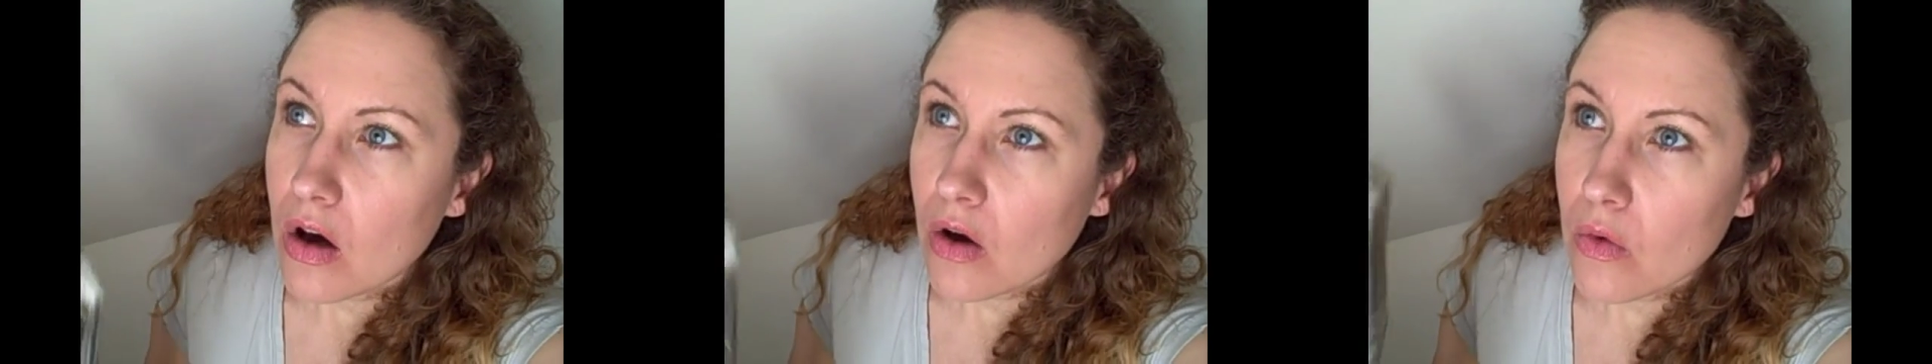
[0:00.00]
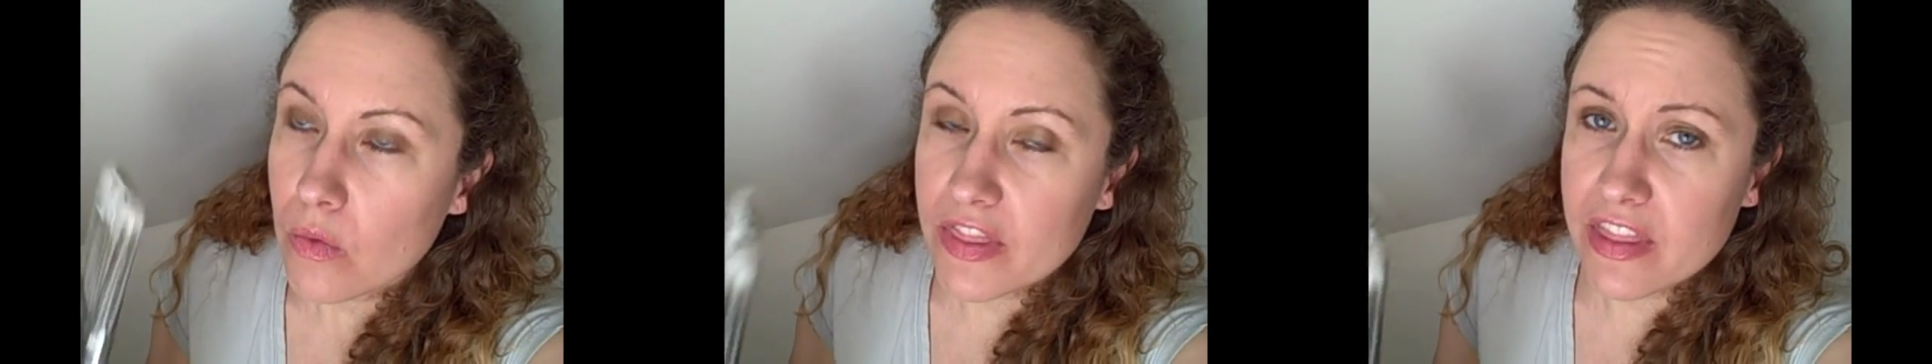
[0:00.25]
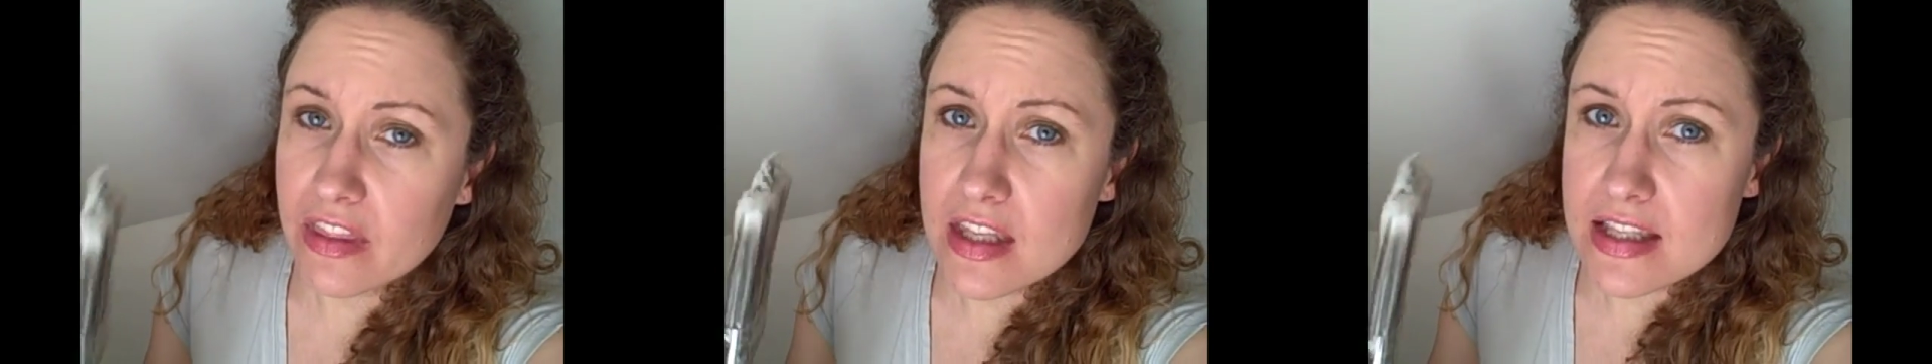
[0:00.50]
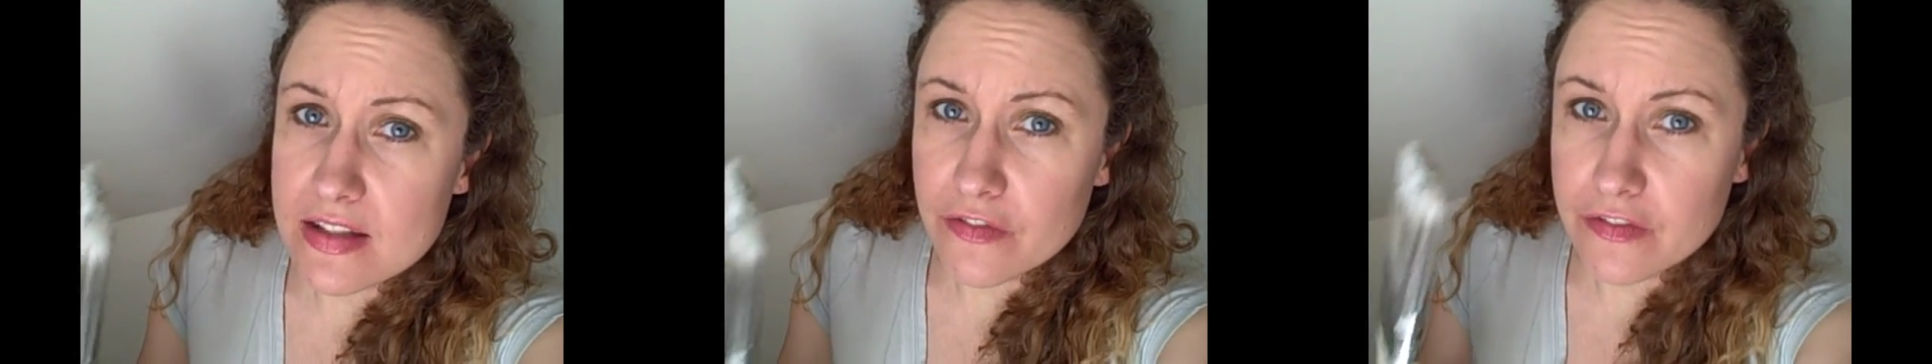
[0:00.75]
One thing
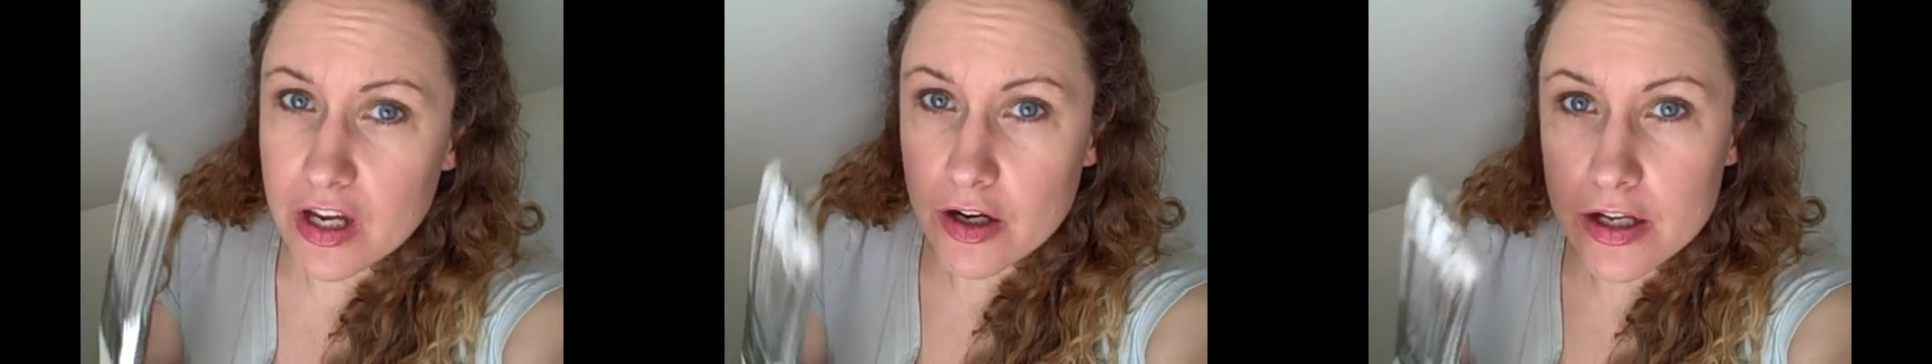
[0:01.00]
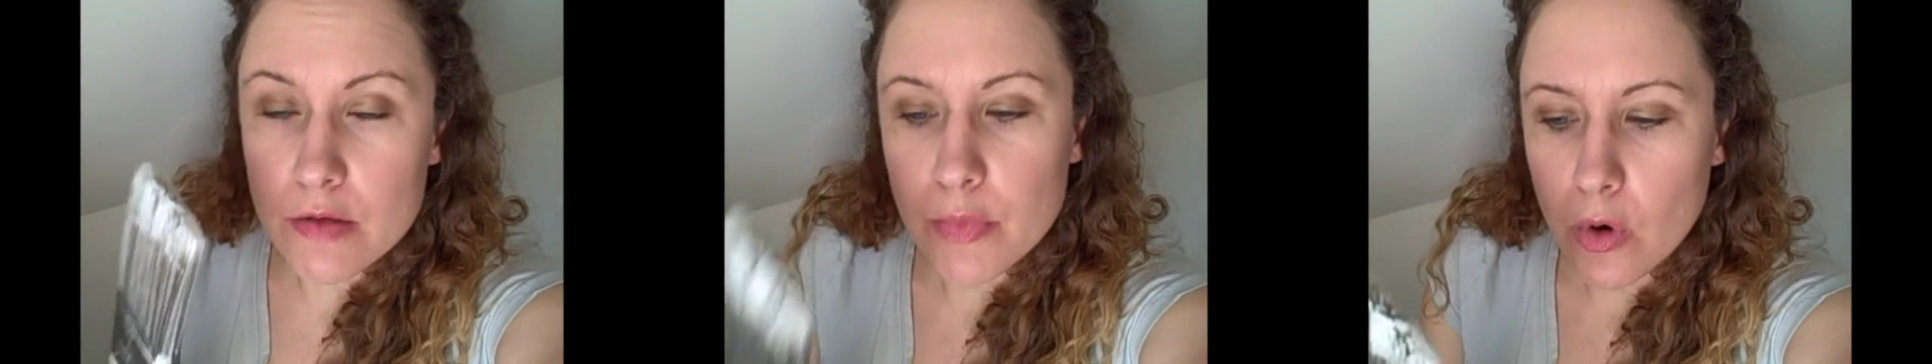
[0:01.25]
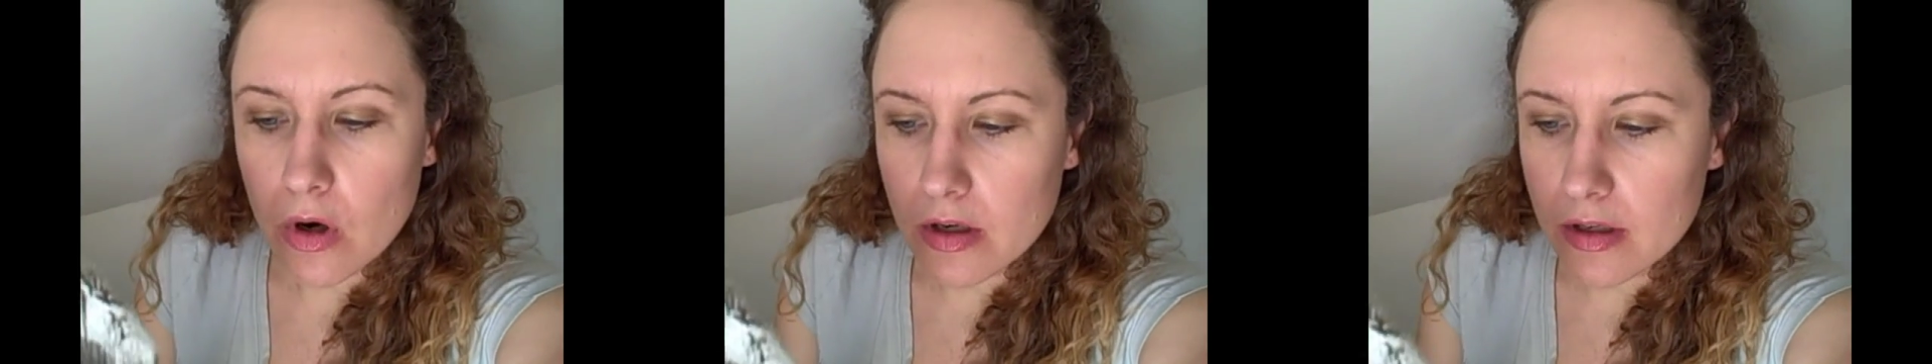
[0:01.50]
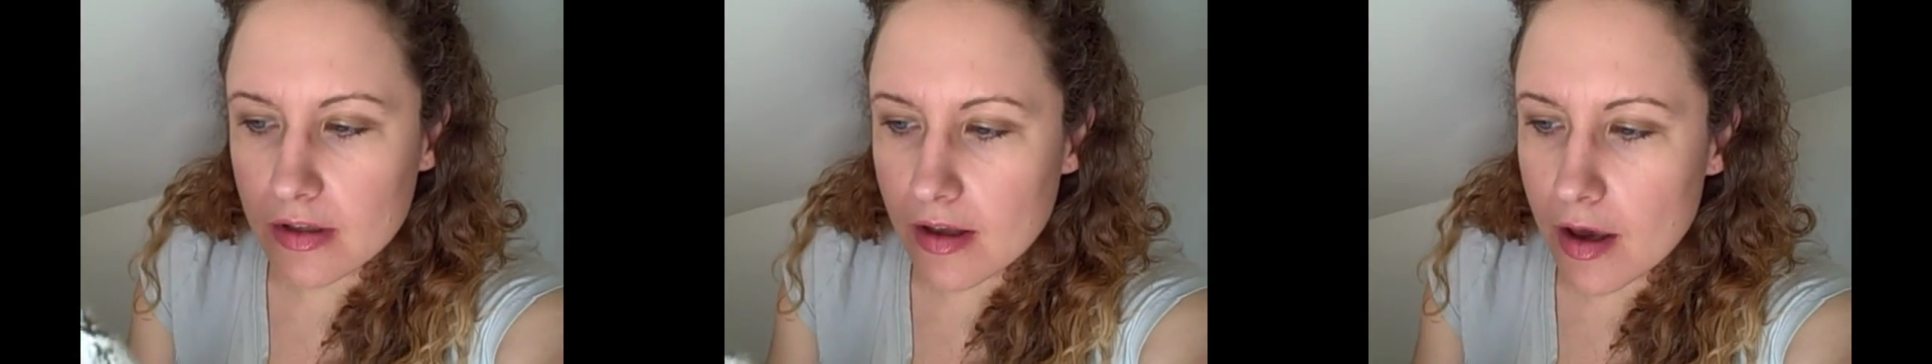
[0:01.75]
that's very important